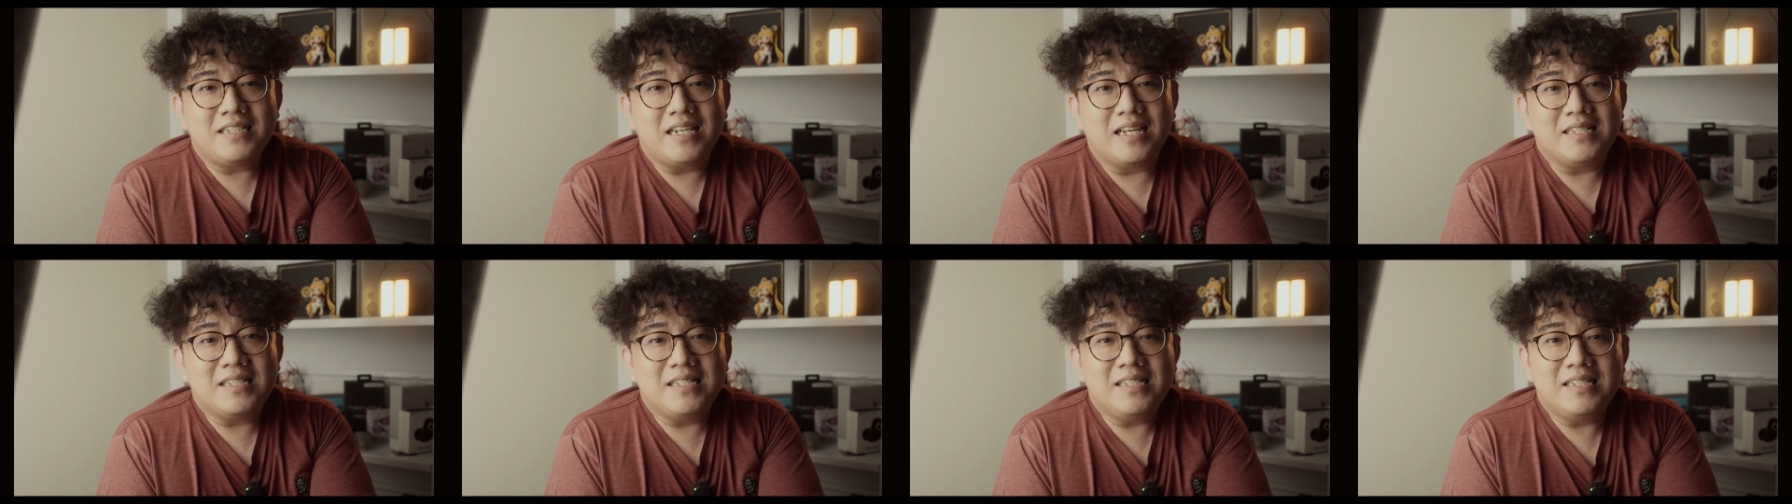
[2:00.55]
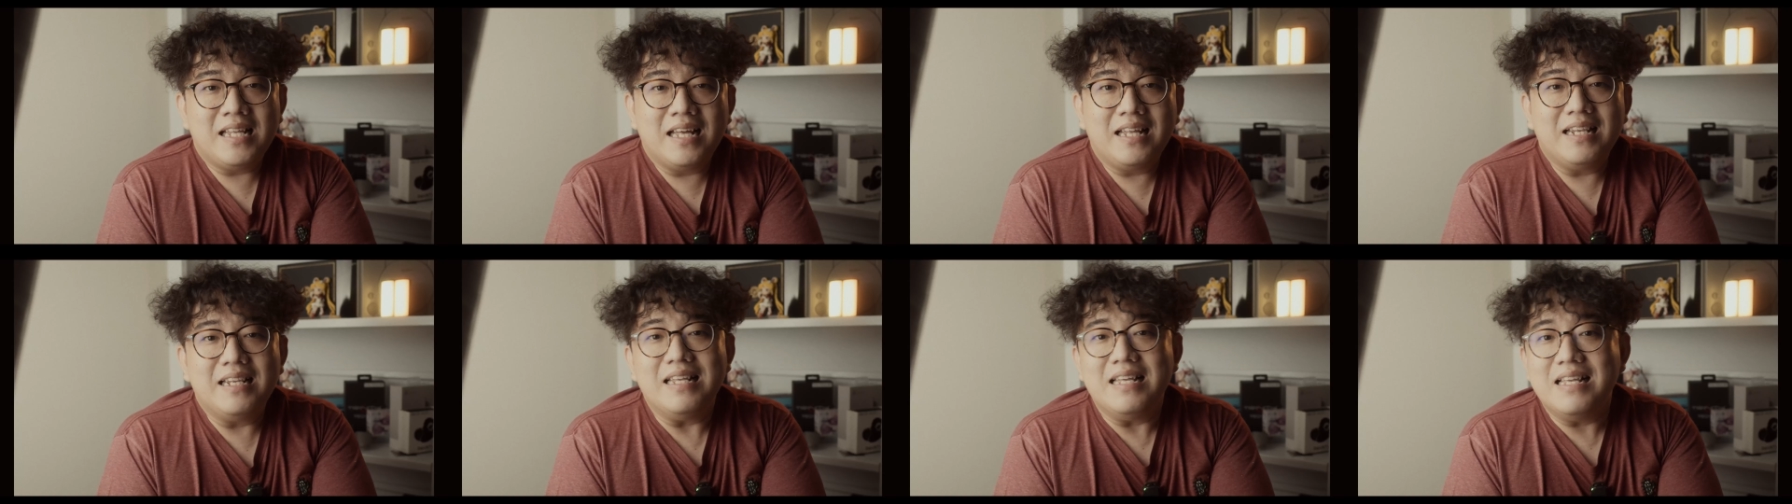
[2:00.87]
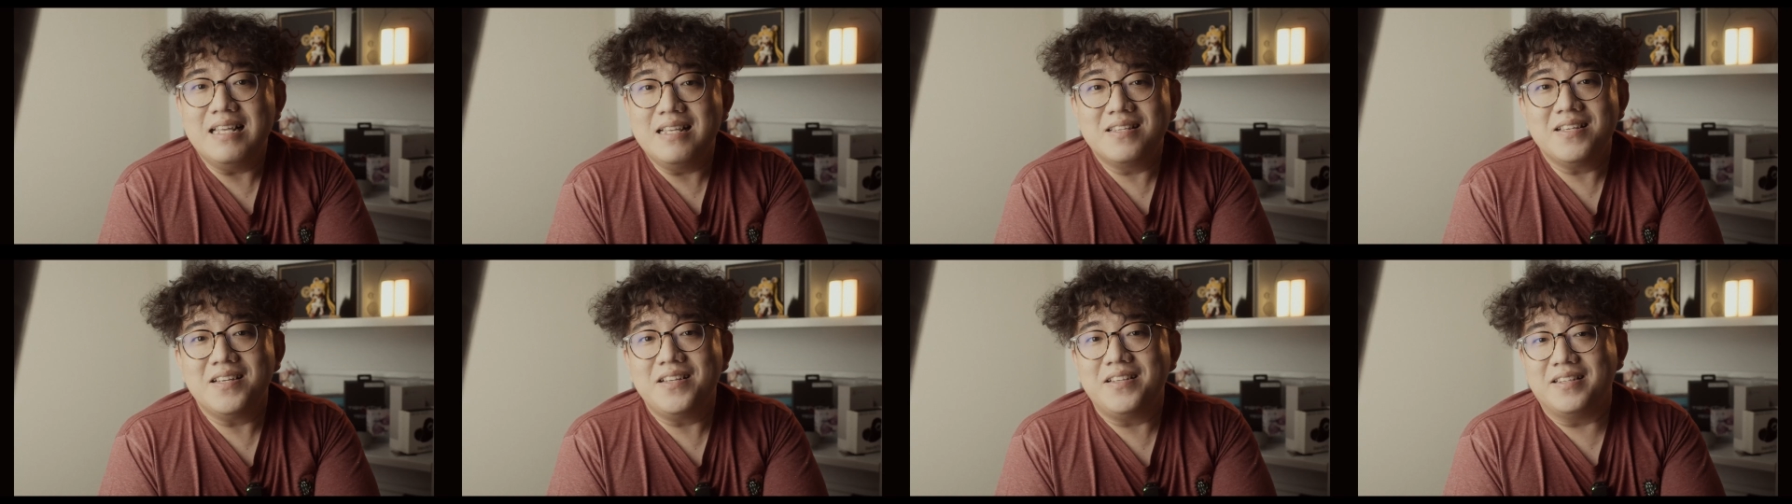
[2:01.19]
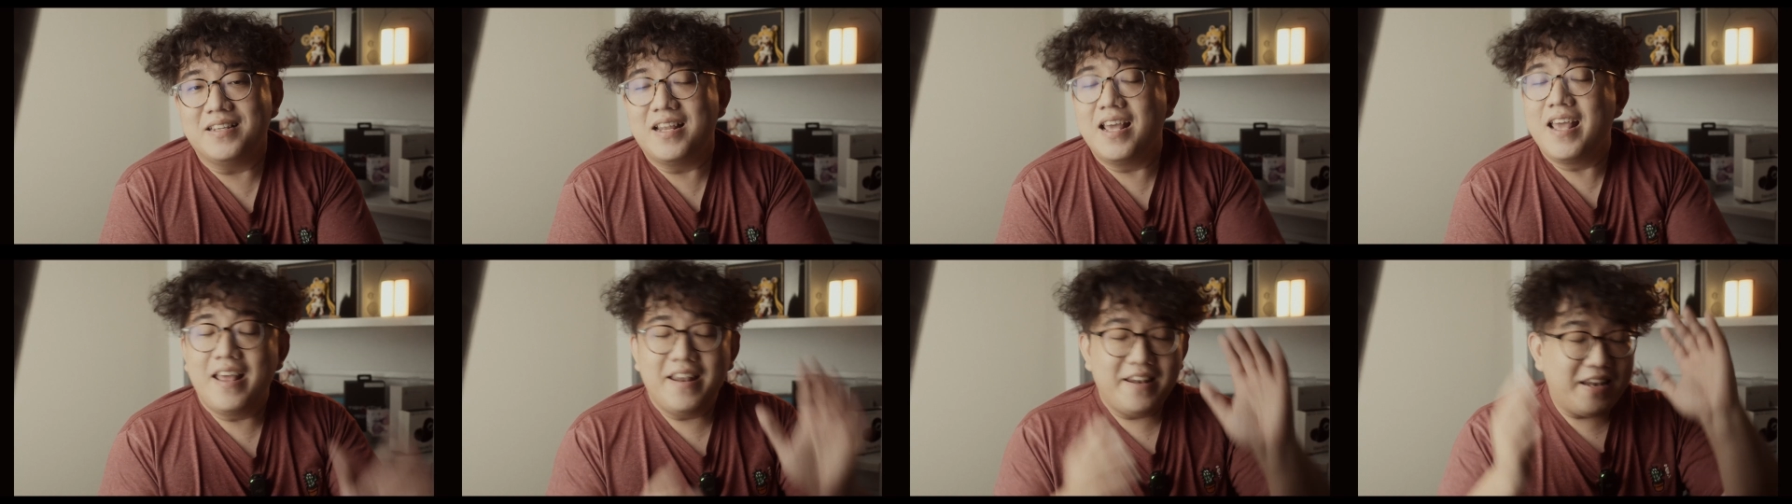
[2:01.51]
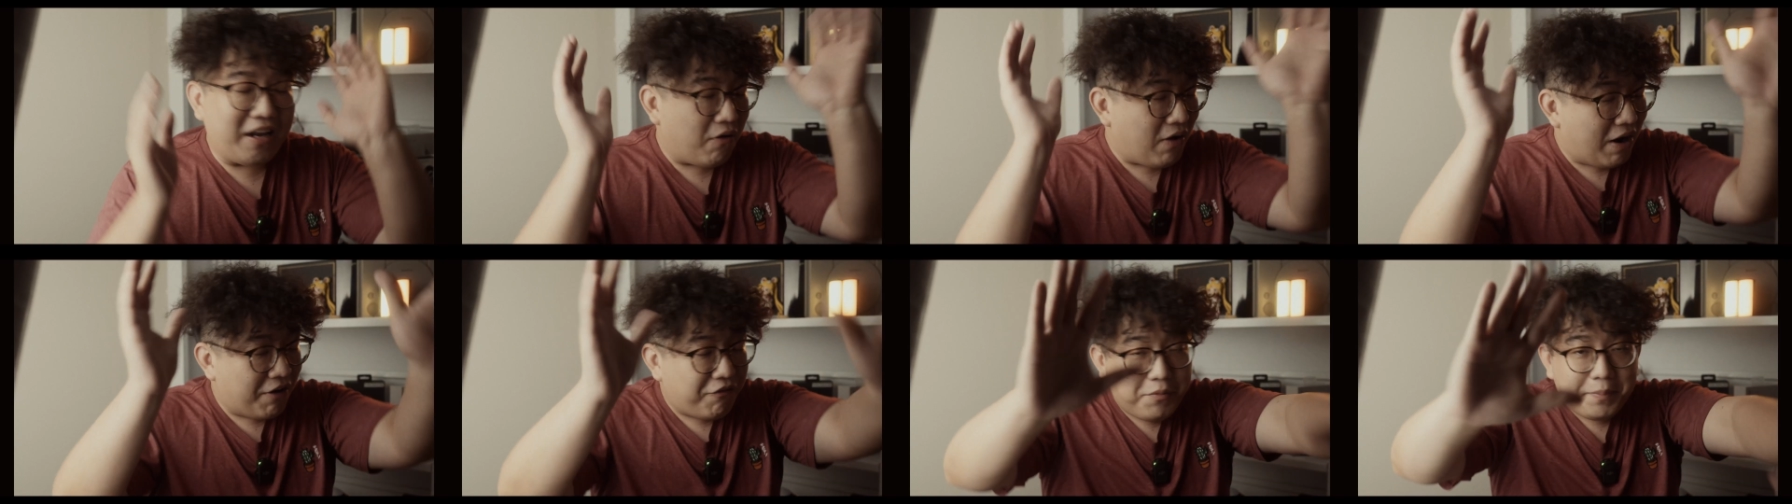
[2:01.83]
chassis that isn't,
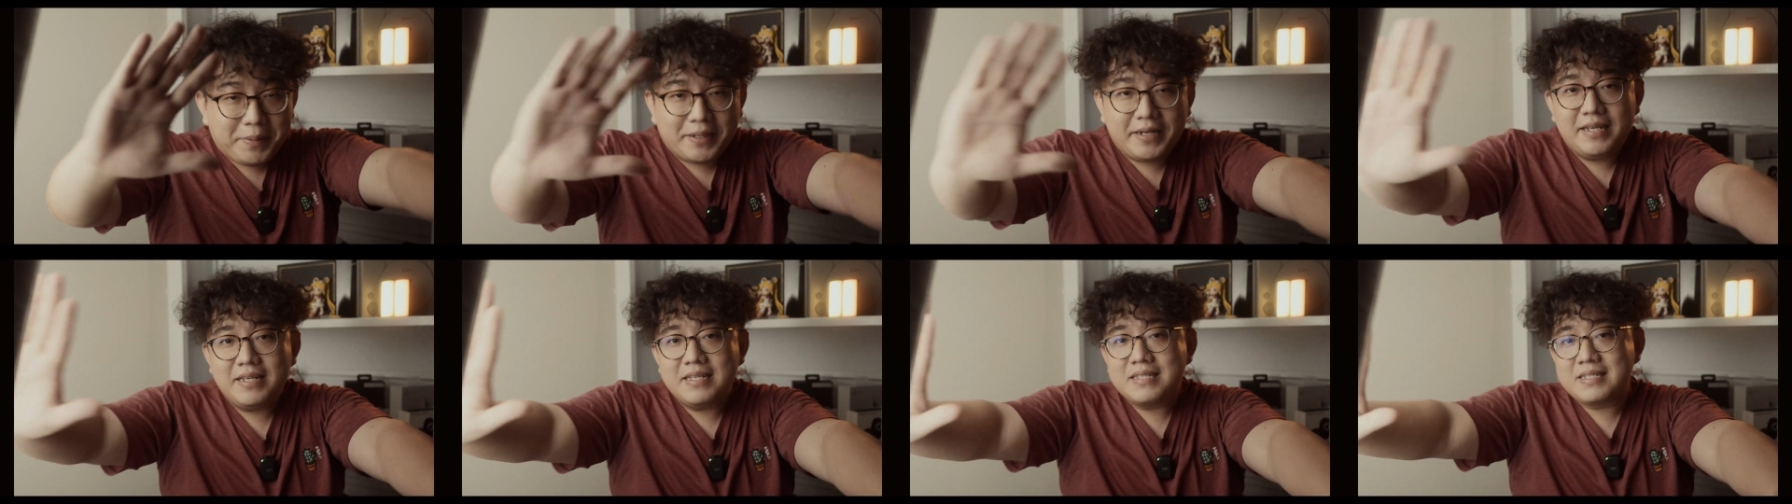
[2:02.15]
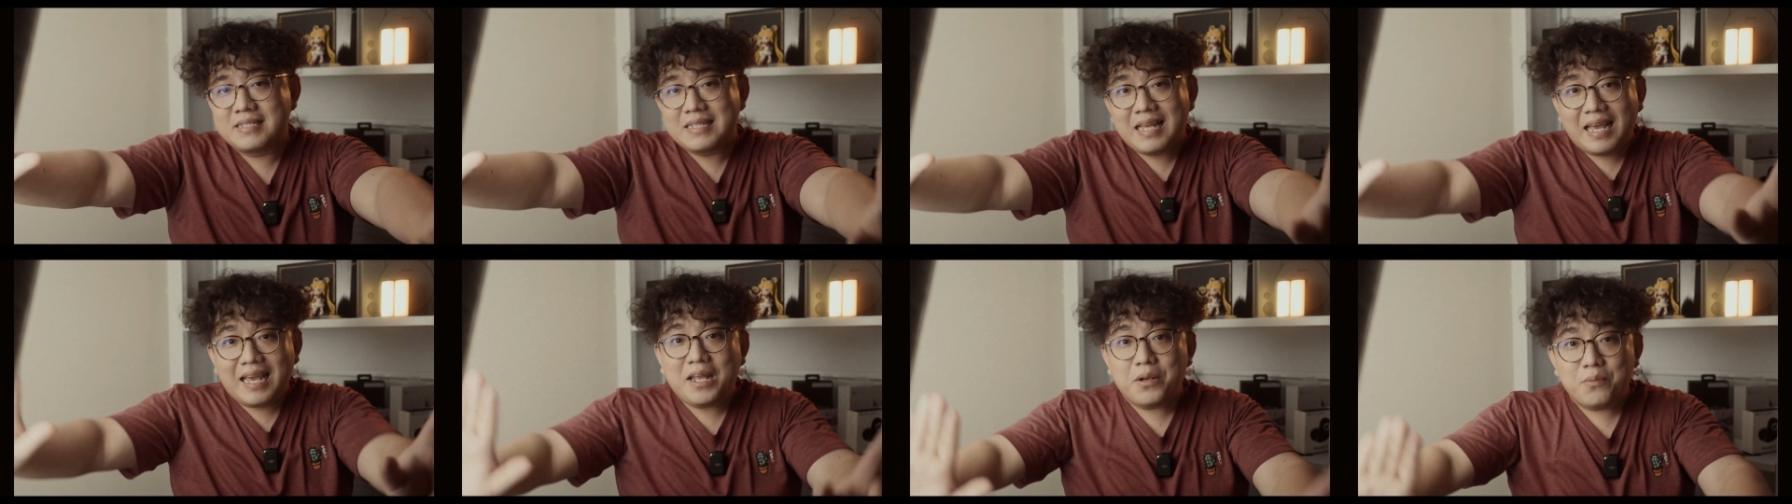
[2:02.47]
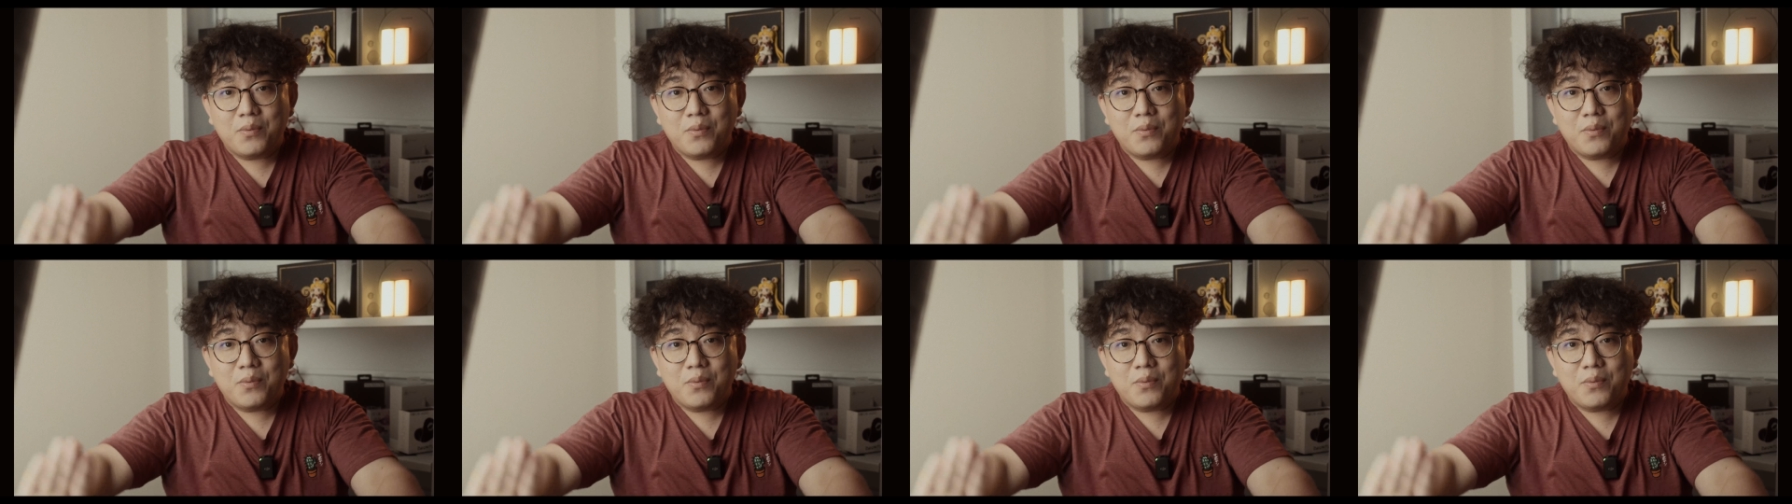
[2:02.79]
now everybody say